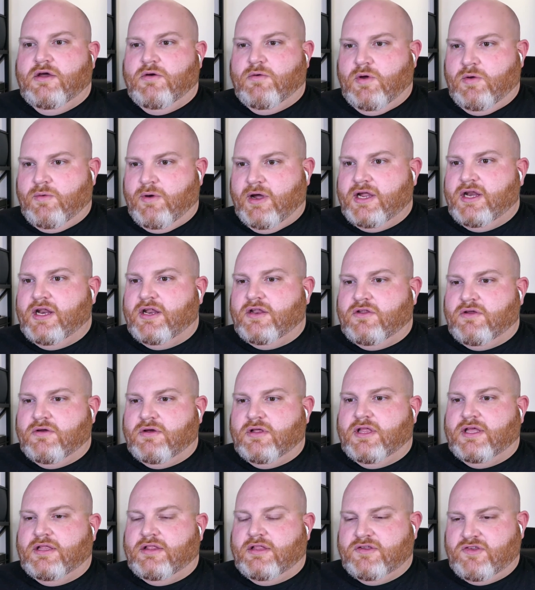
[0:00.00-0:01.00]
we want you to do
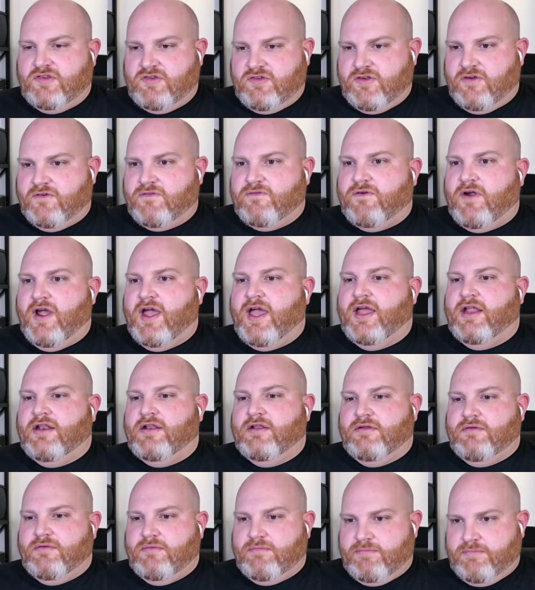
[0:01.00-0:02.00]
it. Like, this is your
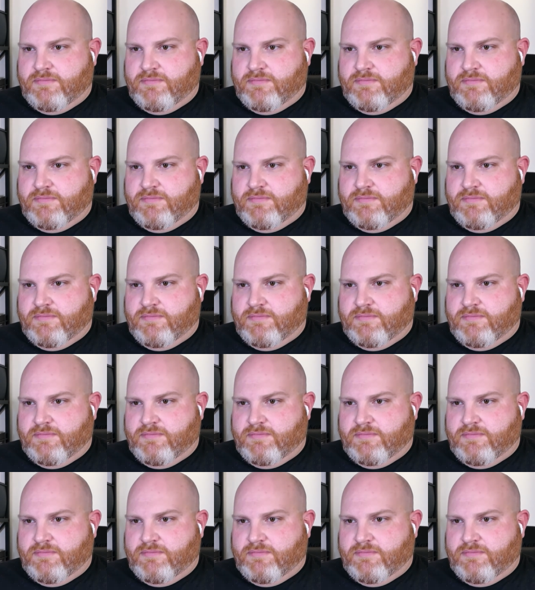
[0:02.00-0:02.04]
friend.